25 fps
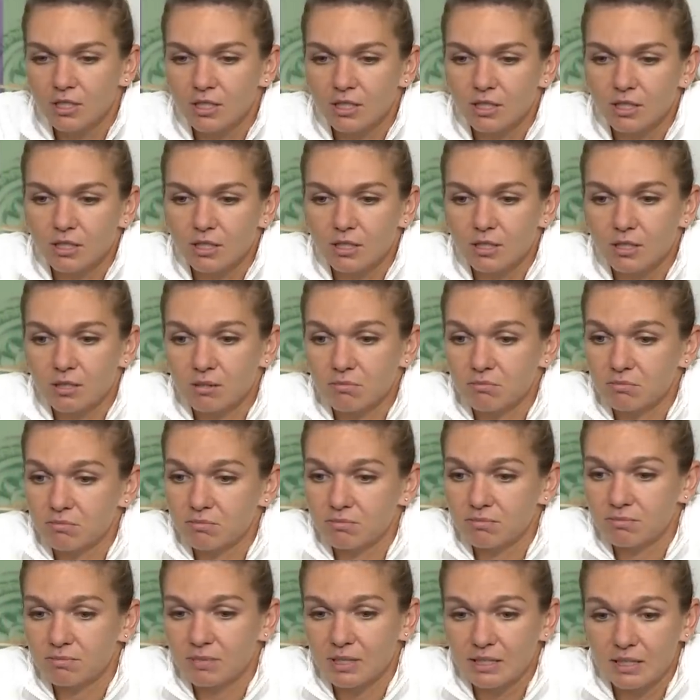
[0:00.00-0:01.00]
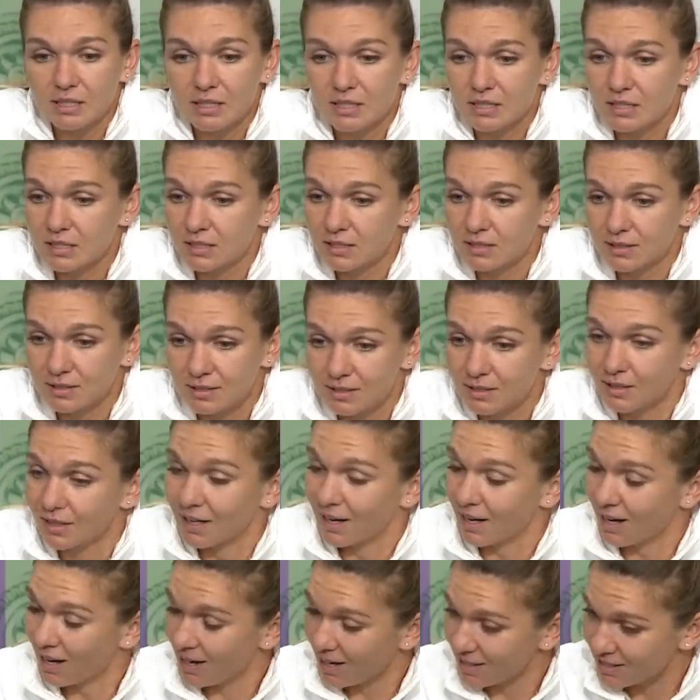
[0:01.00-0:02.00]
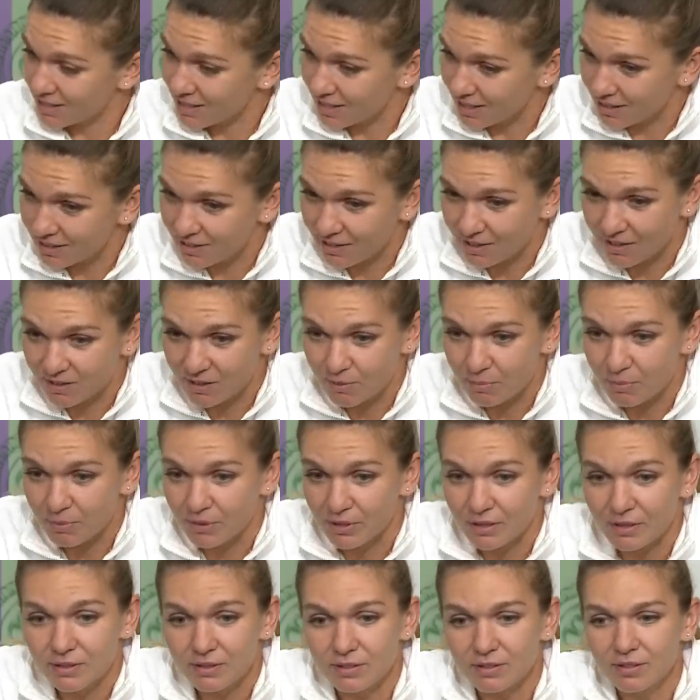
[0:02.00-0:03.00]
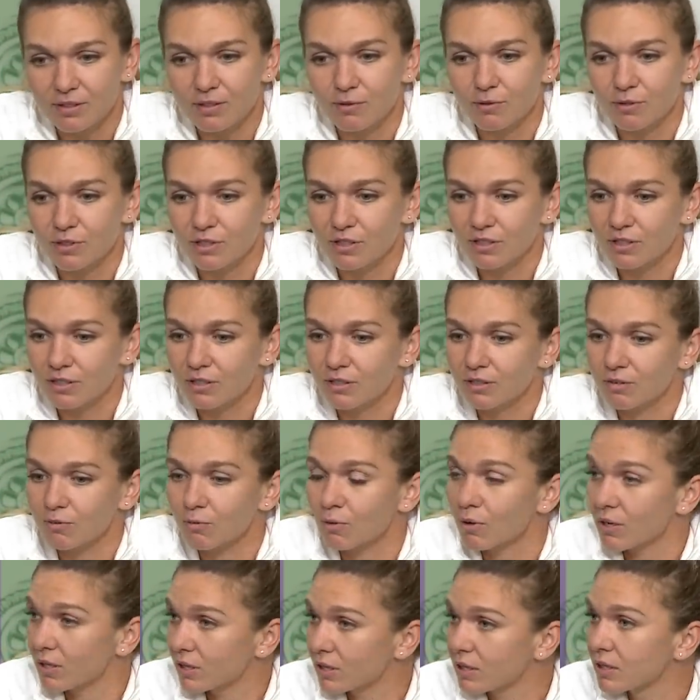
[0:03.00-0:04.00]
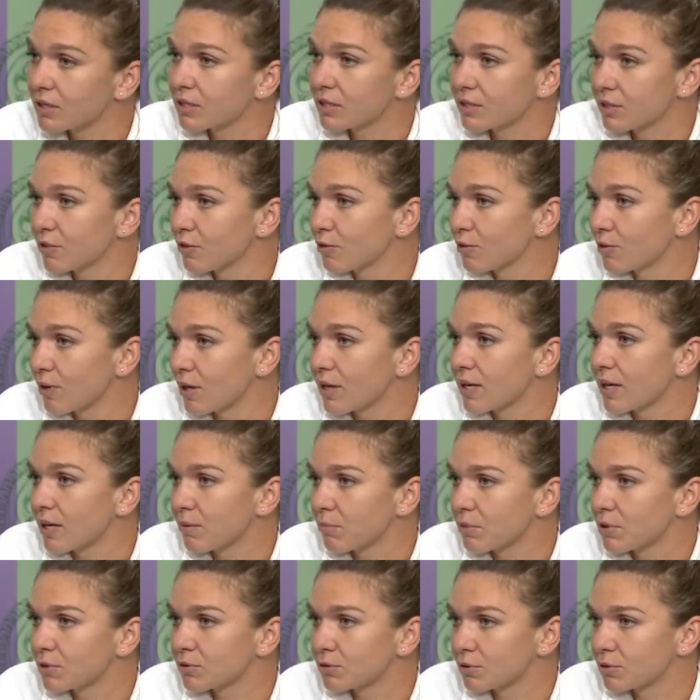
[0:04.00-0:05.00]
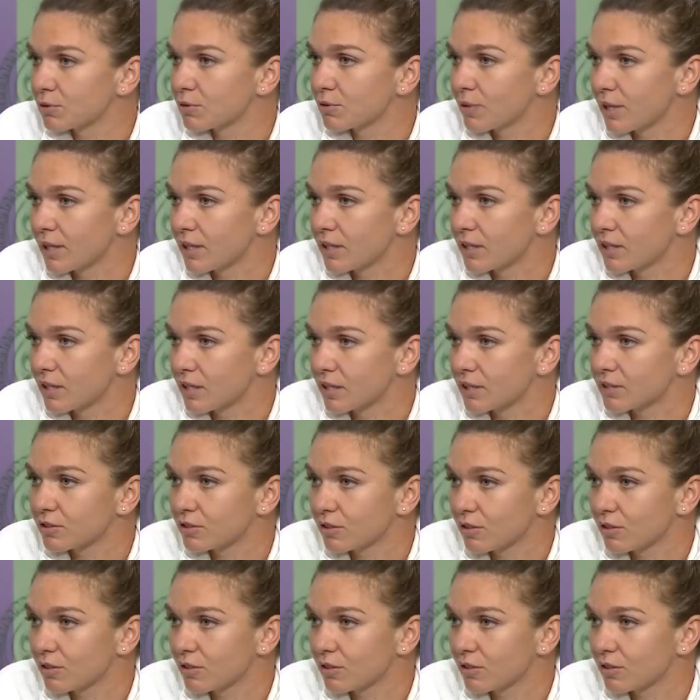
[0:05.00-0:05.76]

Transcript: But as I said, I repeat, with the work, you are able to do anything.